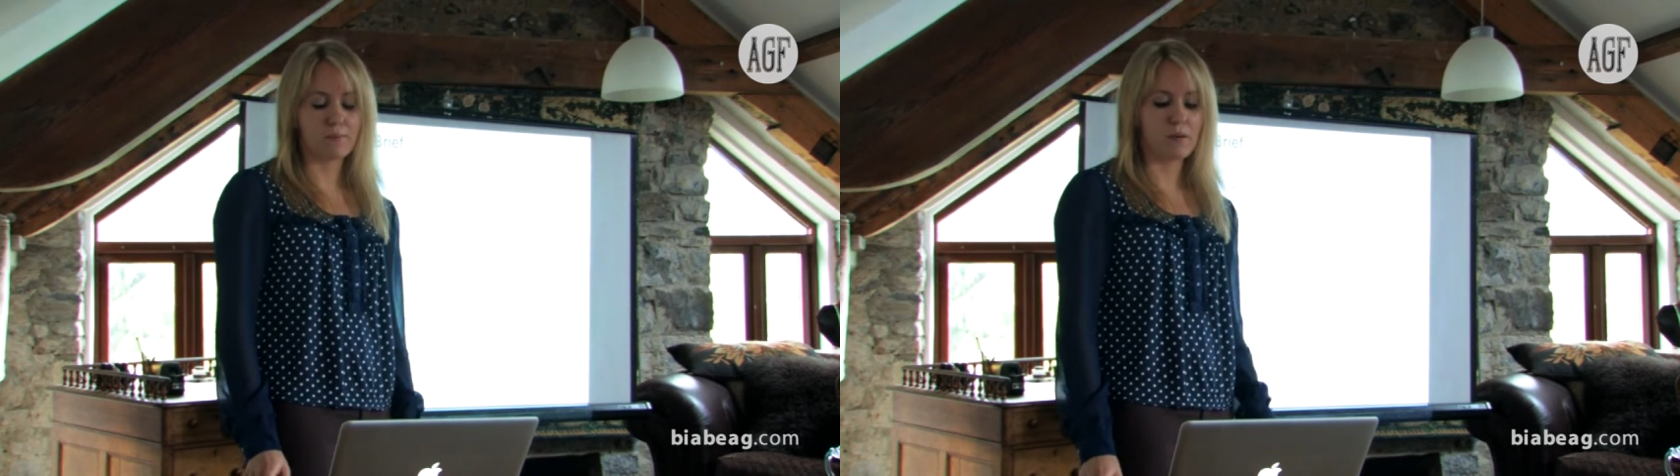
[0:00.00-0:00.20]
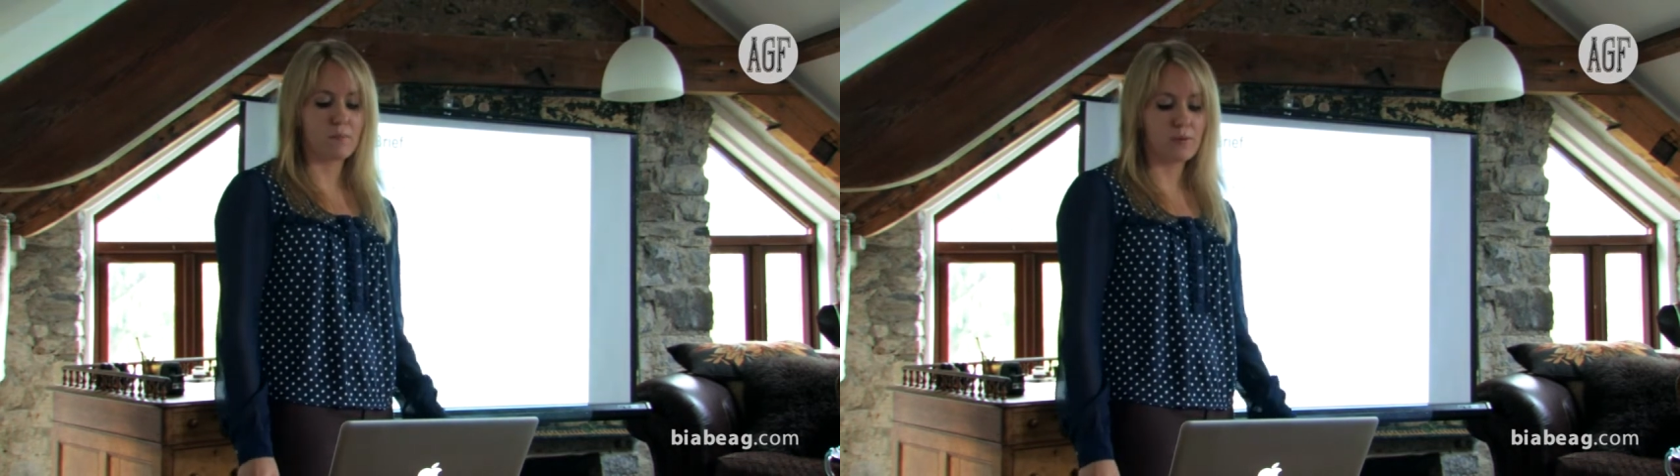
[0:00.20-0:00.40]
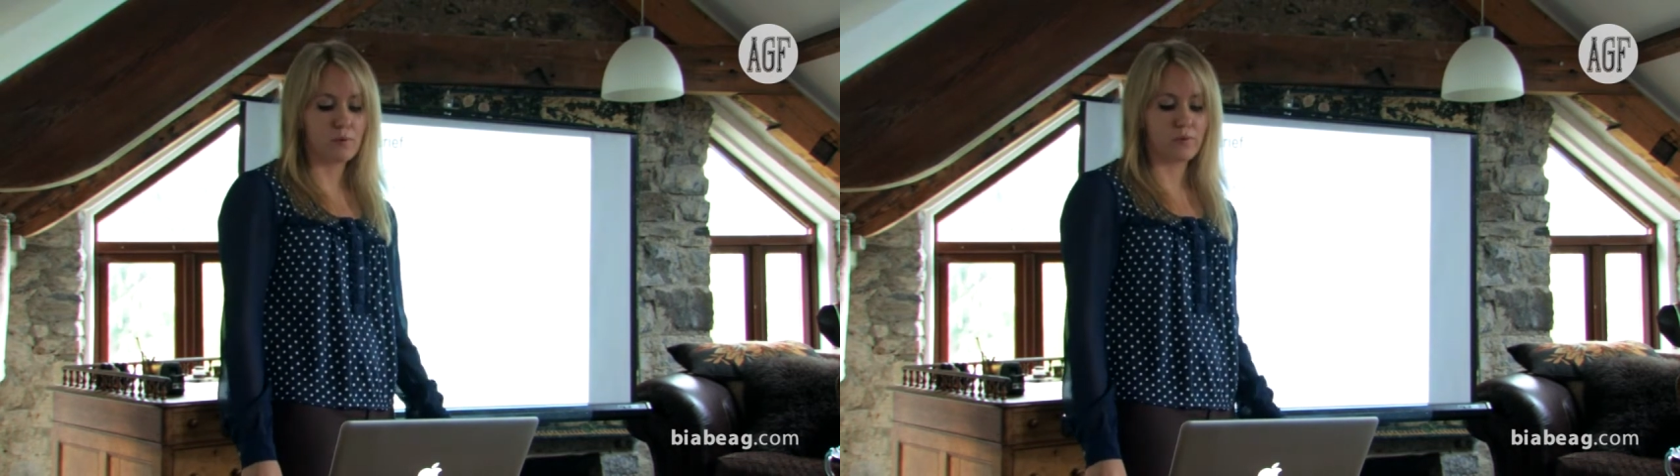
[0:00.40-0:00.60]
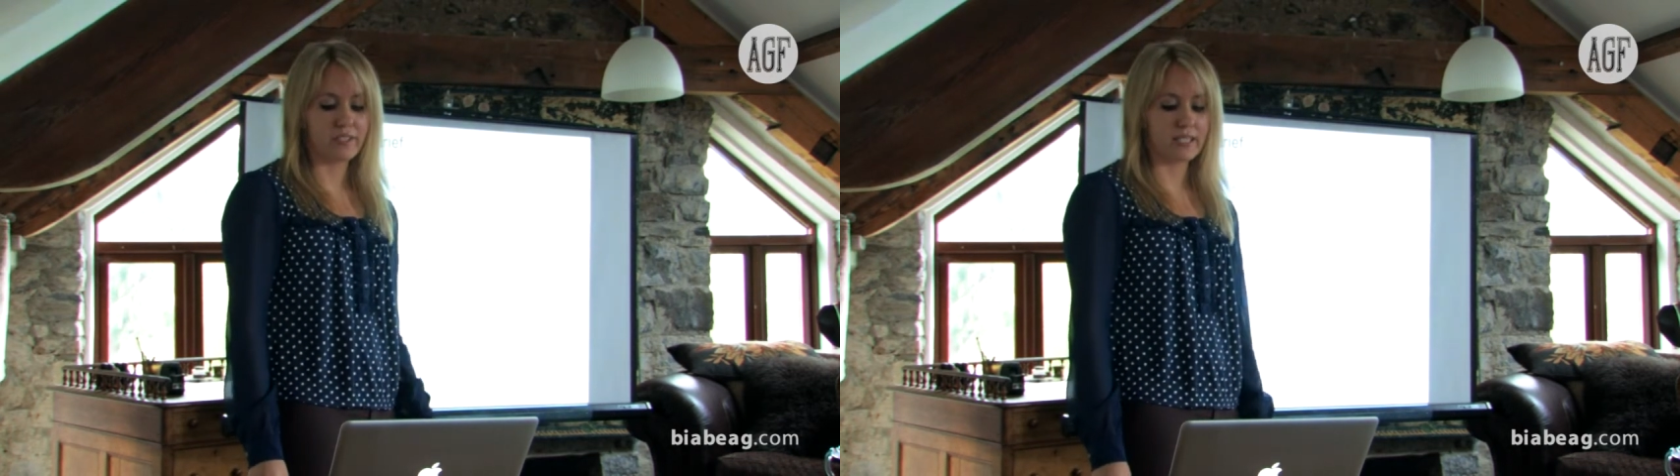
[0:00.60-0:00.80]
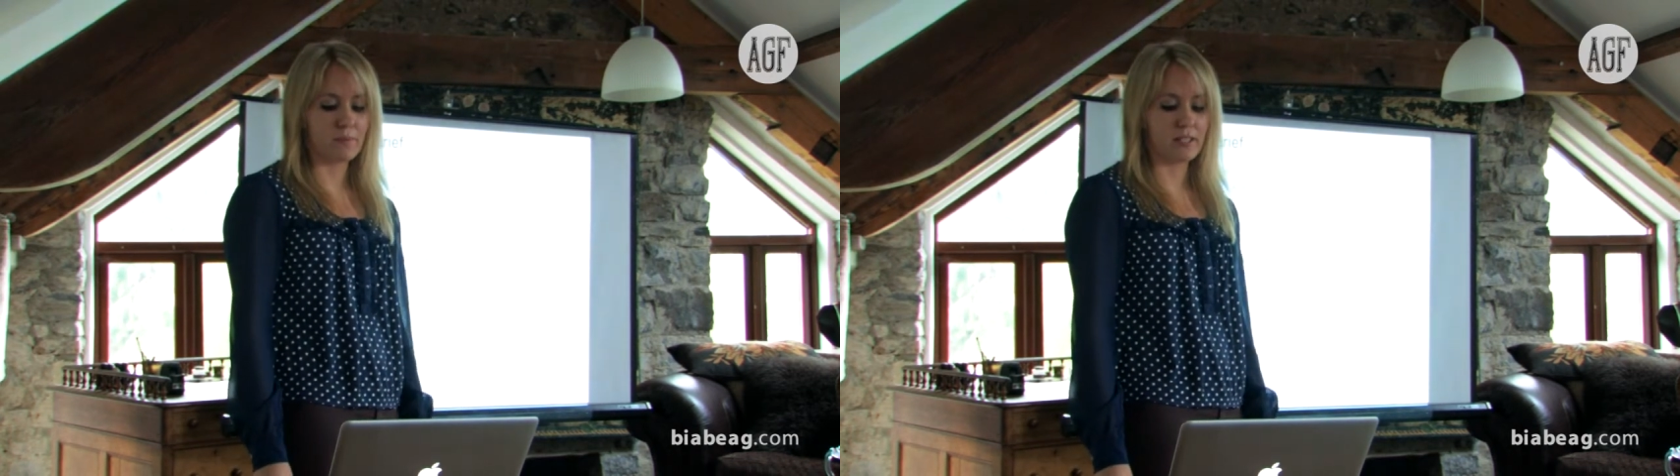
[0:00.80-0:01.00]
by people with
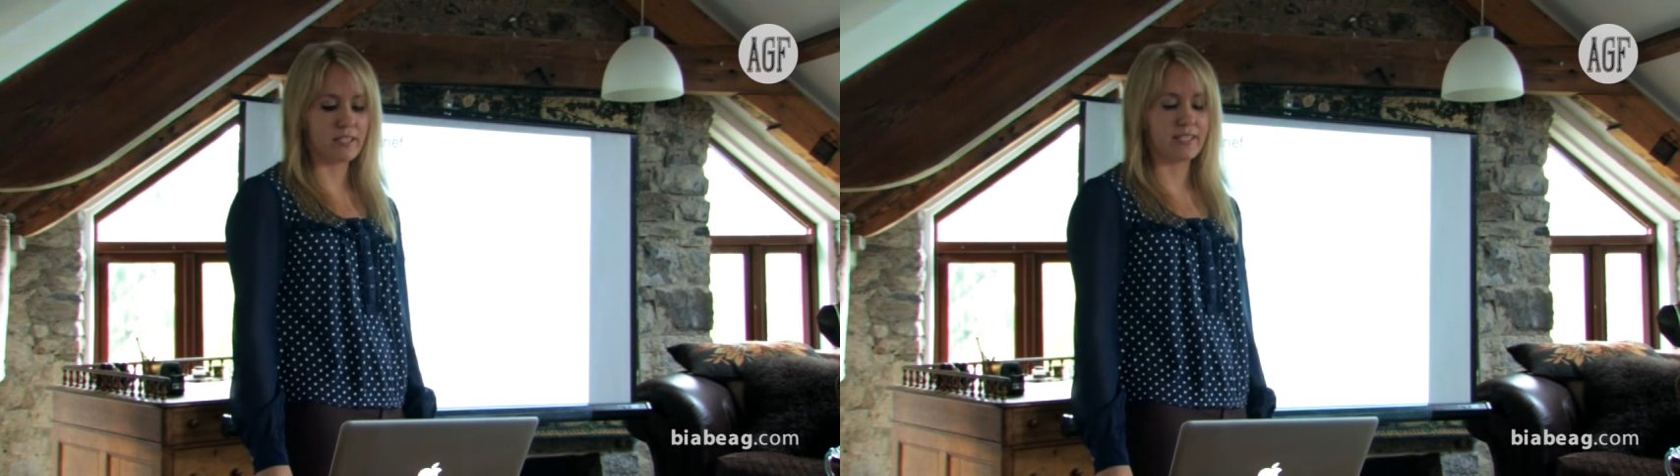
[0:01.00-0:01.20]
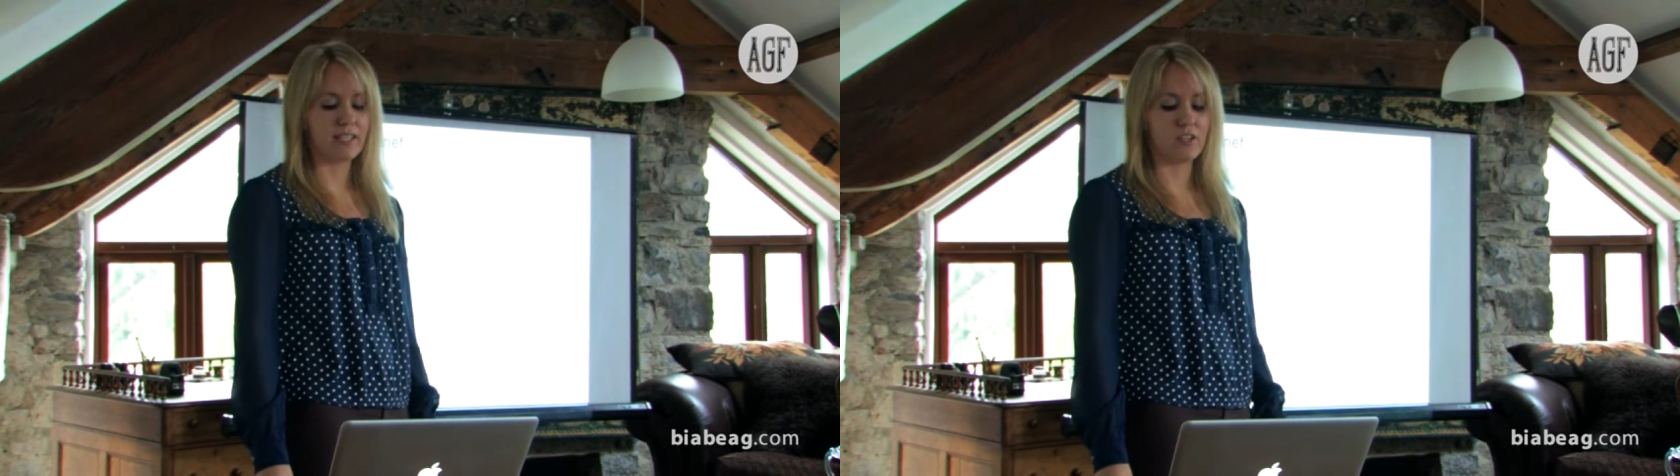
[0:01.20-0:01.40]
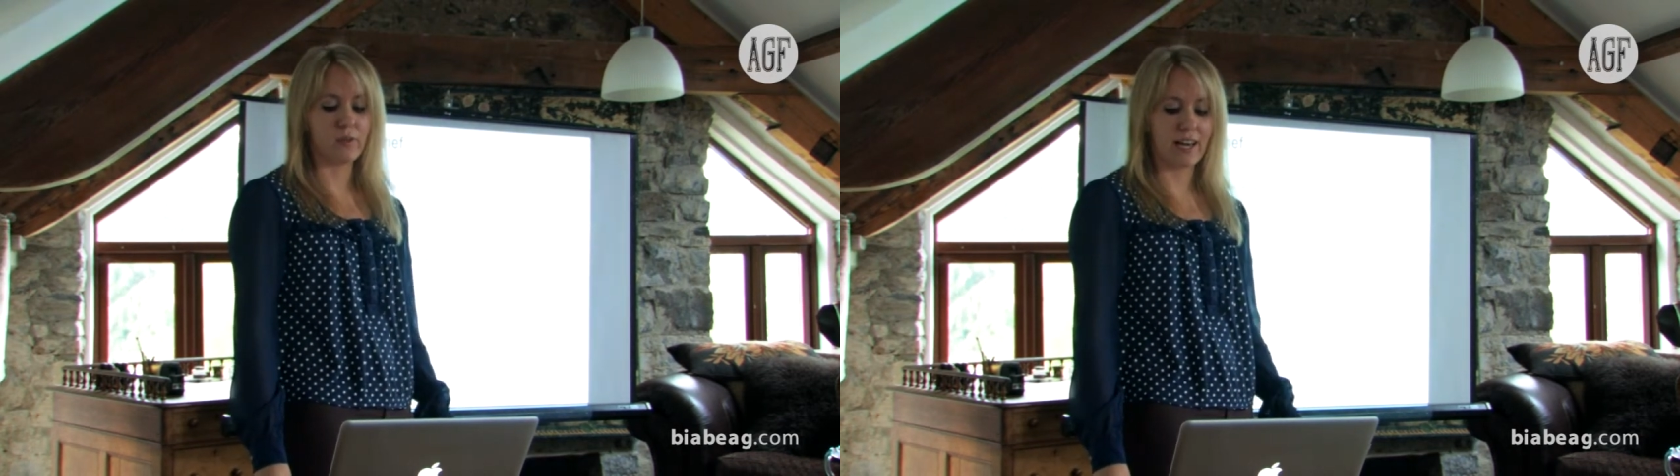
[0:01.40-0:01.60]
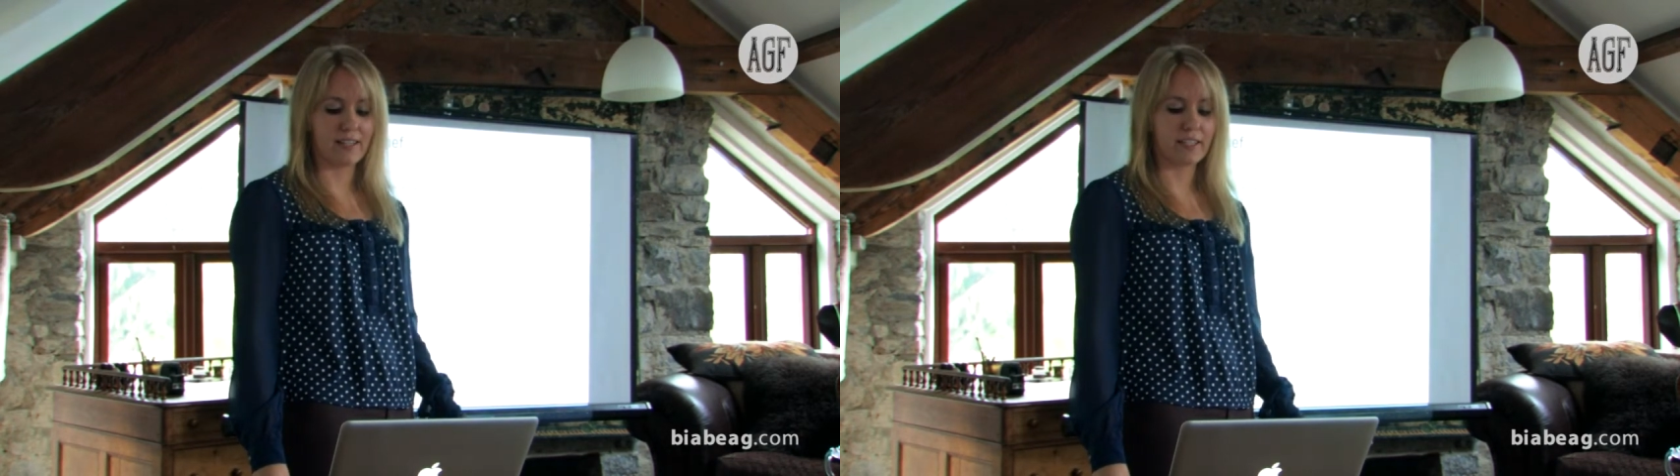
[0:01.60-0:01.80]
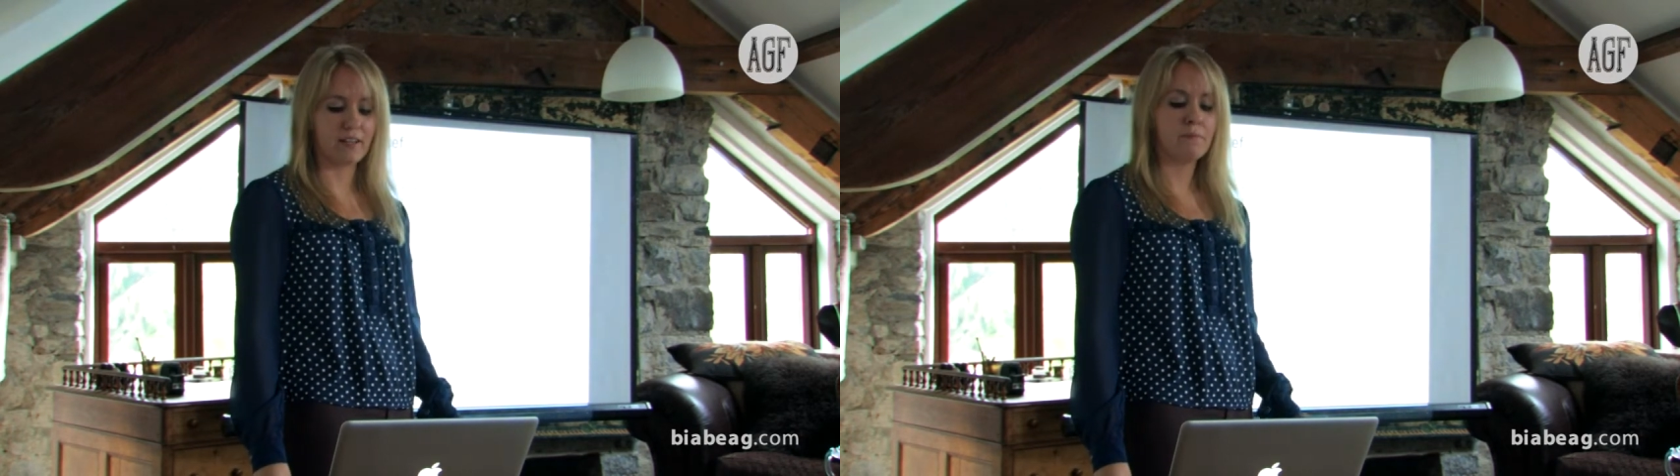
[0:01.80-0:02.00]
disabilities in
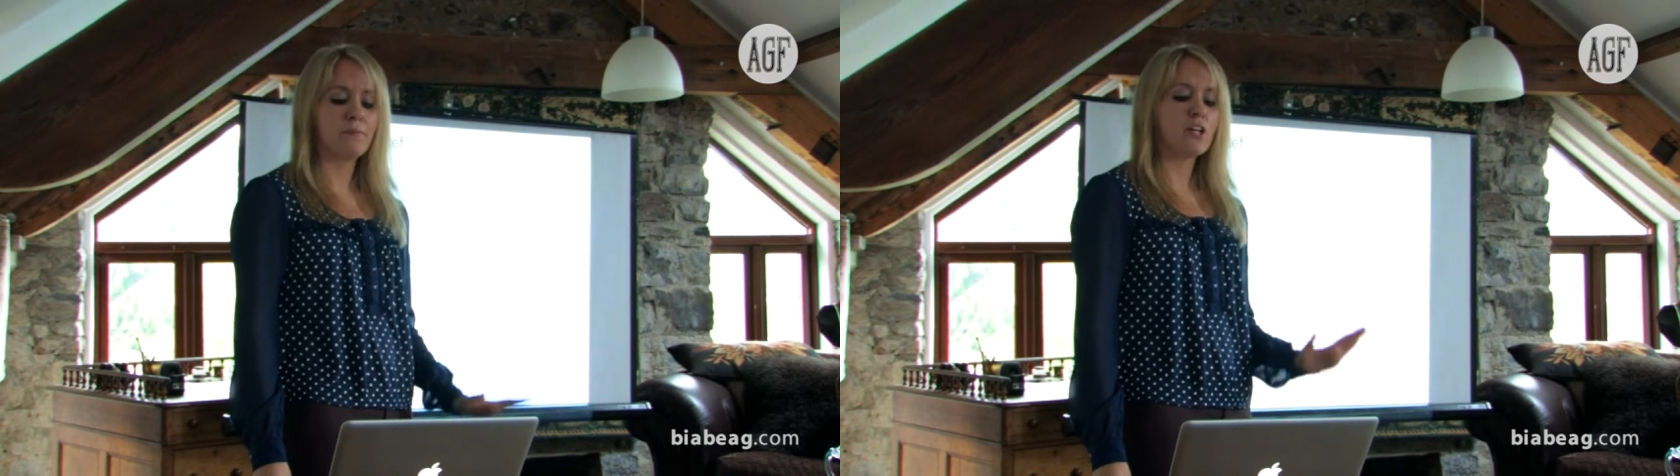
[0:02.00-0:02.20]
Uganda.